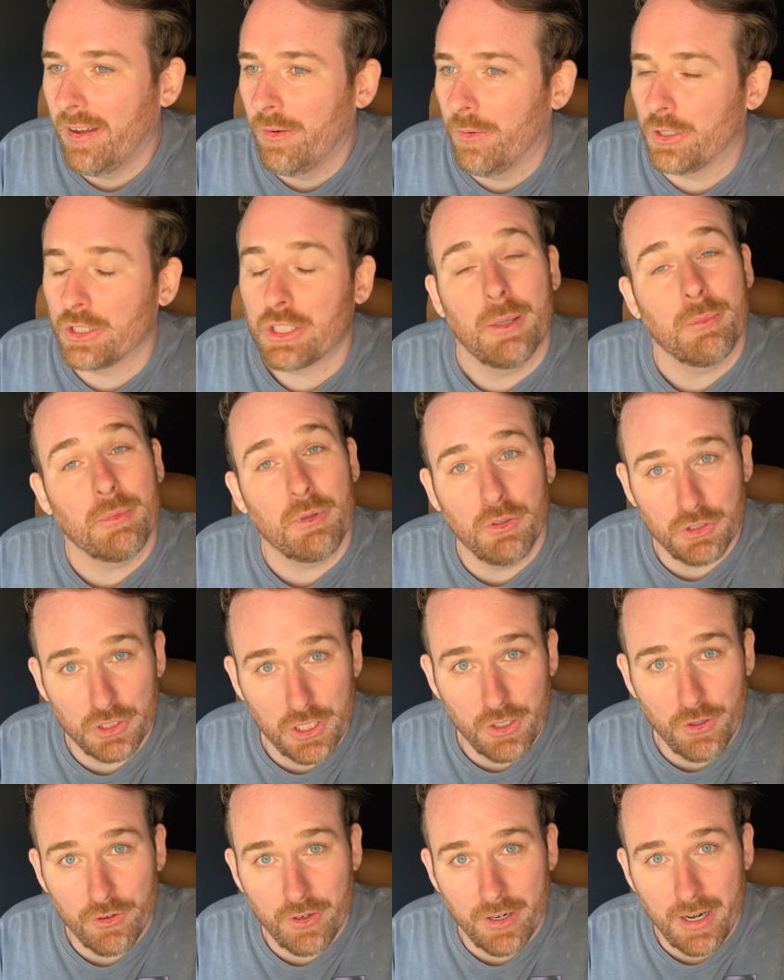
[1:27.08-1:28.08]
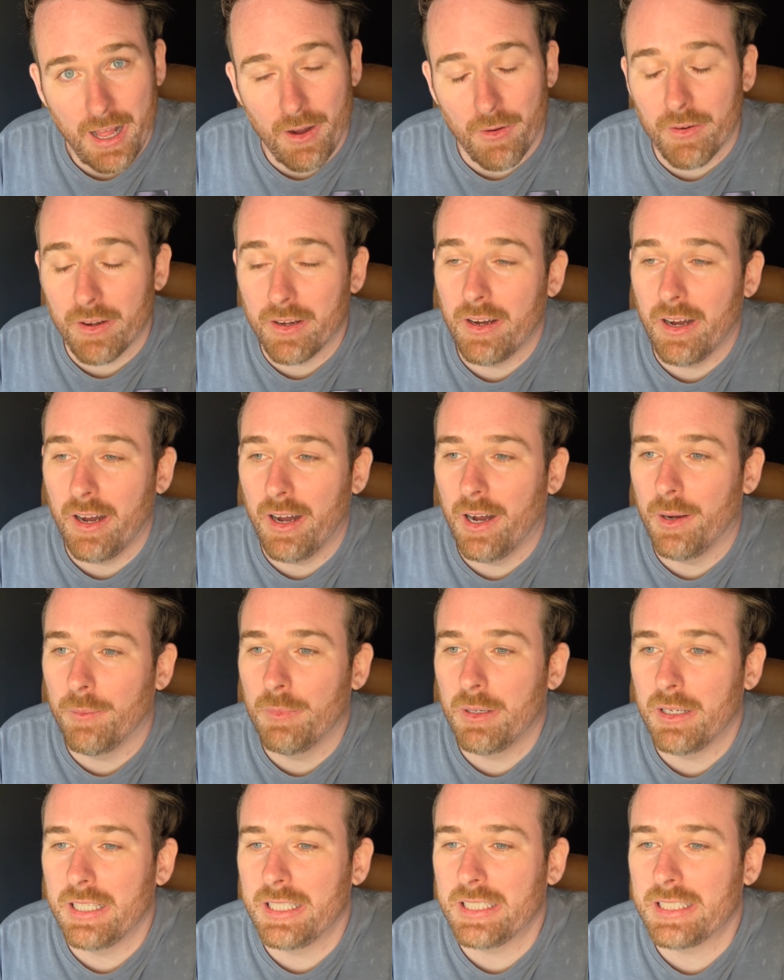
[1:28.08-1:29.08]
which I'm going to go on right now.
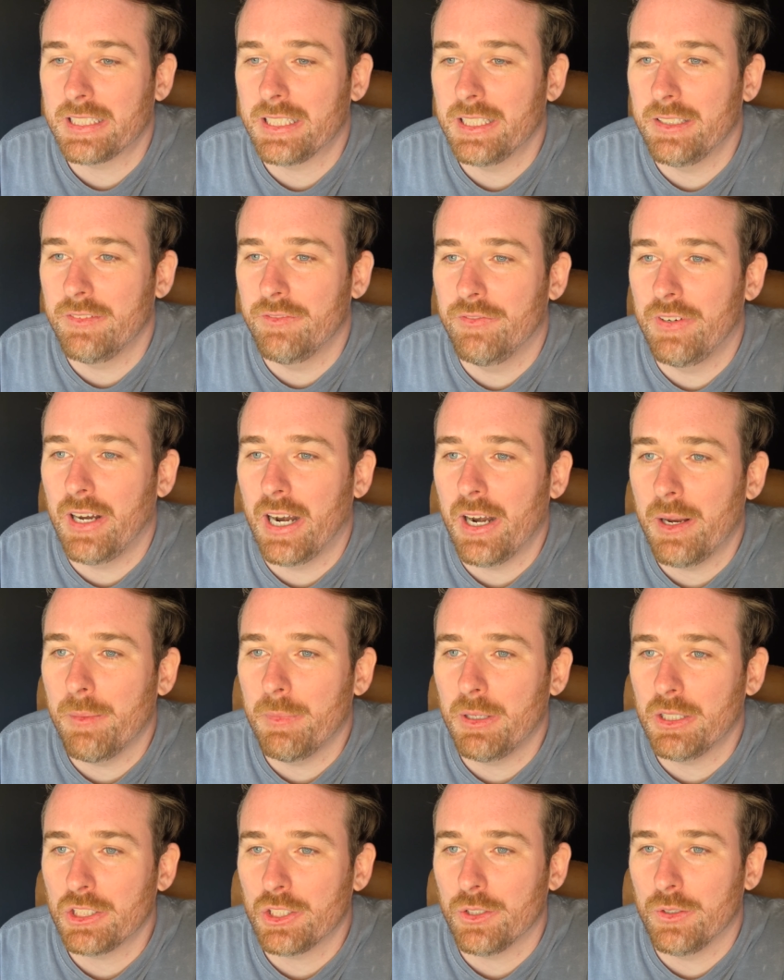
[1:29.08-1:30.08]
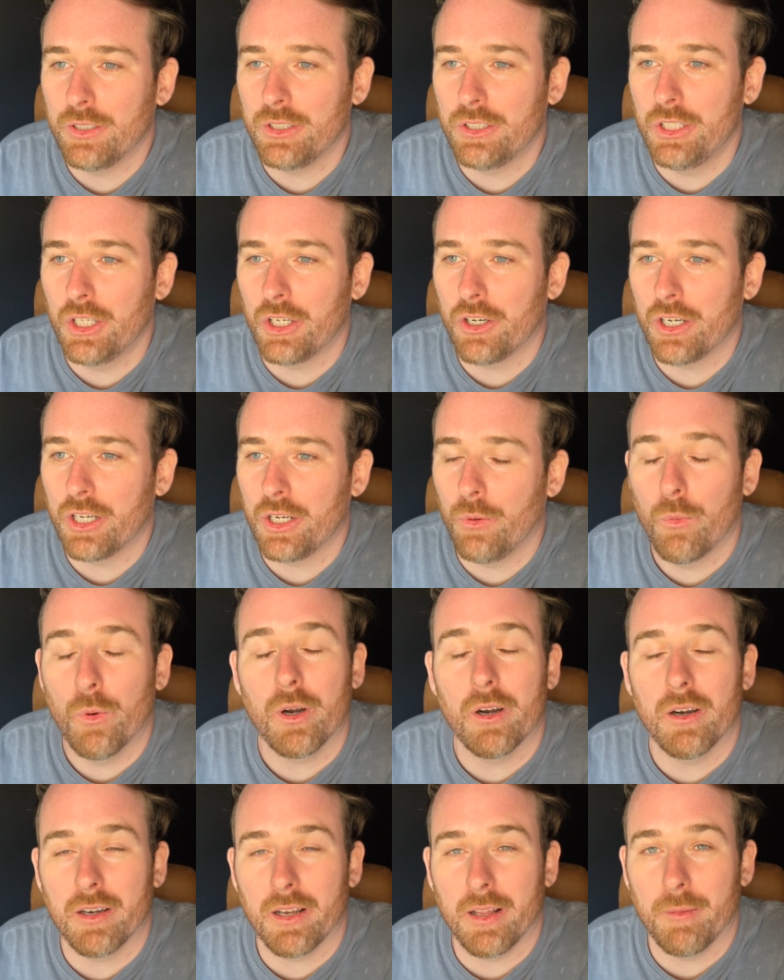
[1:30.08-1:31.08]
It's the very much a dirty
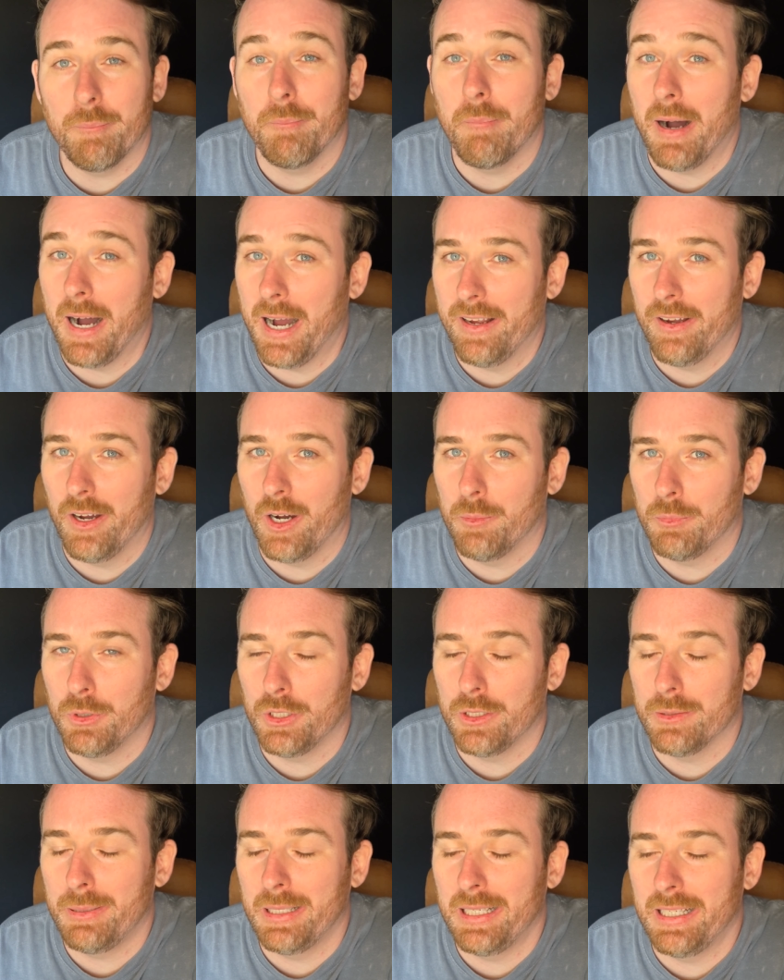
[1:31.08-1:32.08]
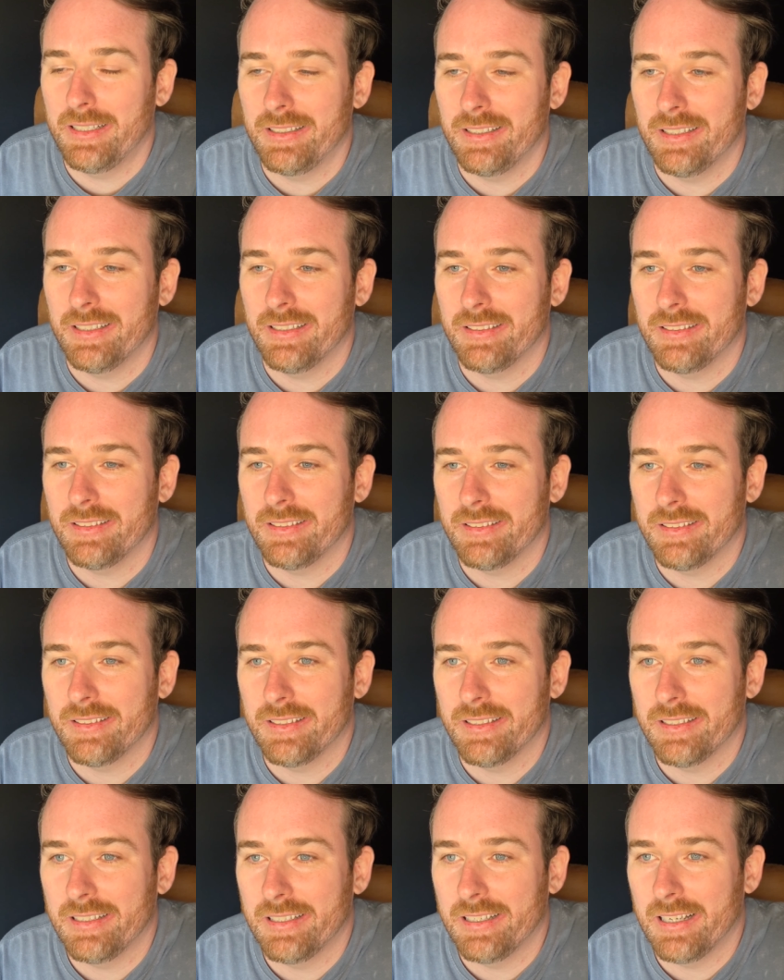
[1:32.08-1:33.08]
word, in my humble opinion,
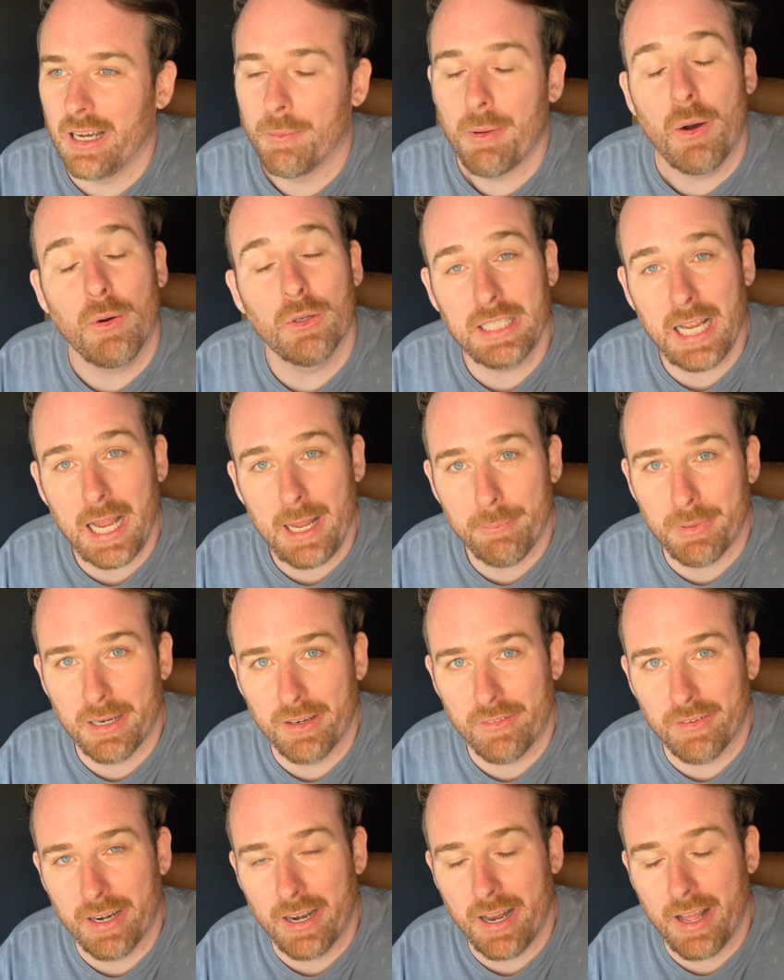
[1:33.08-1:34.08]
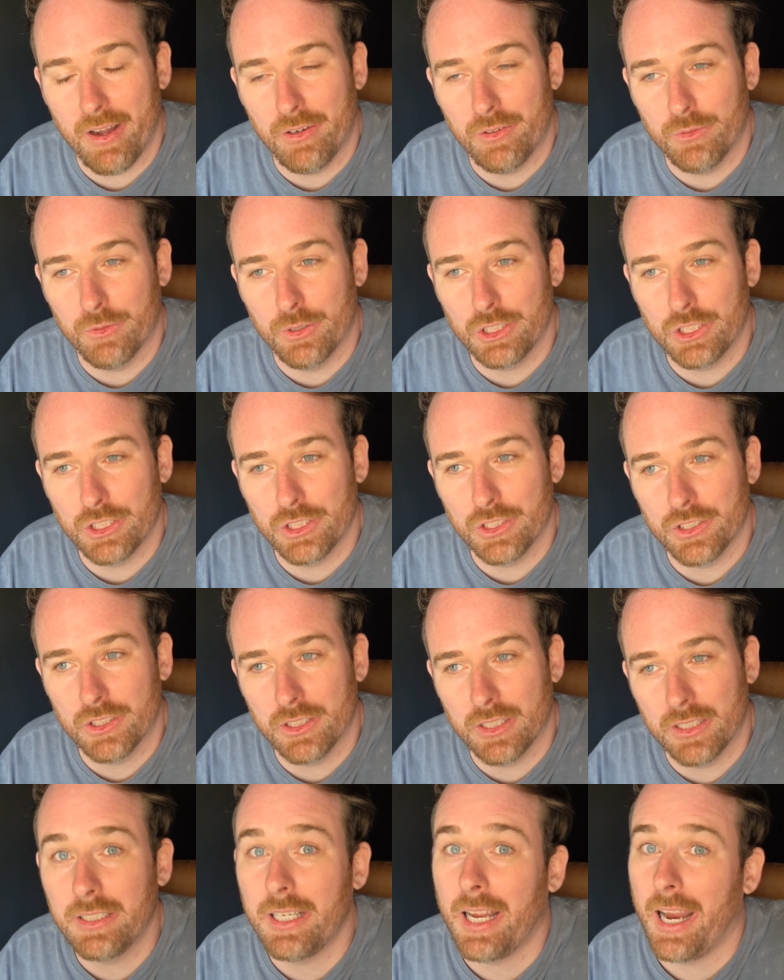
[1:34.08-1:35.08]
about what's happening right now, which is
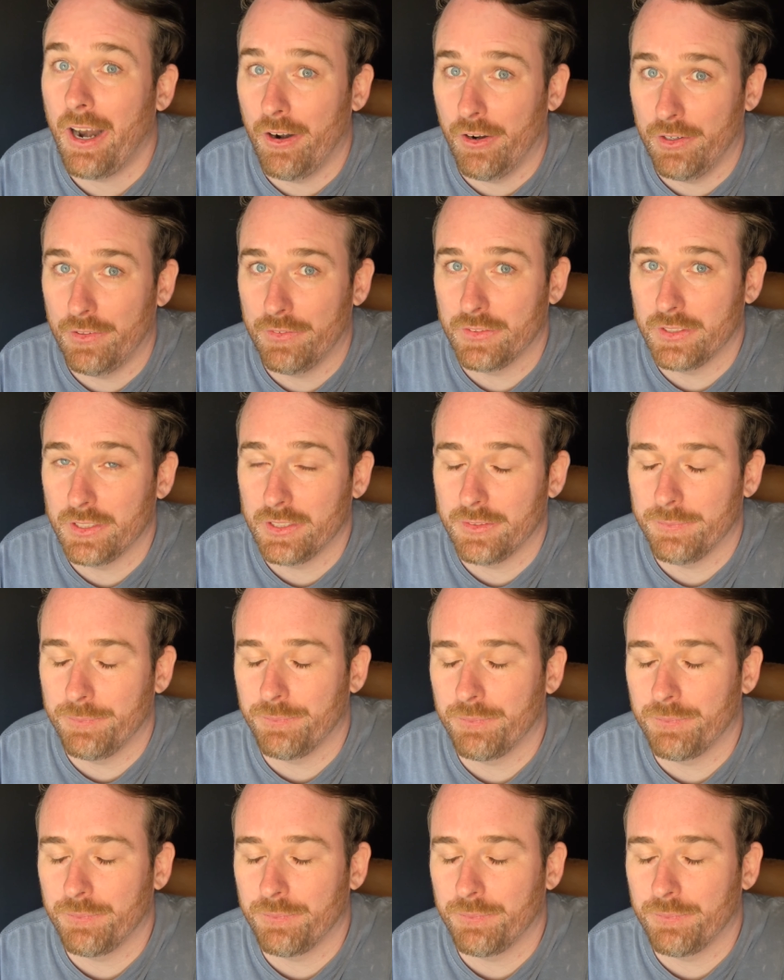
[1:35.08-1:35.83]
tariffs.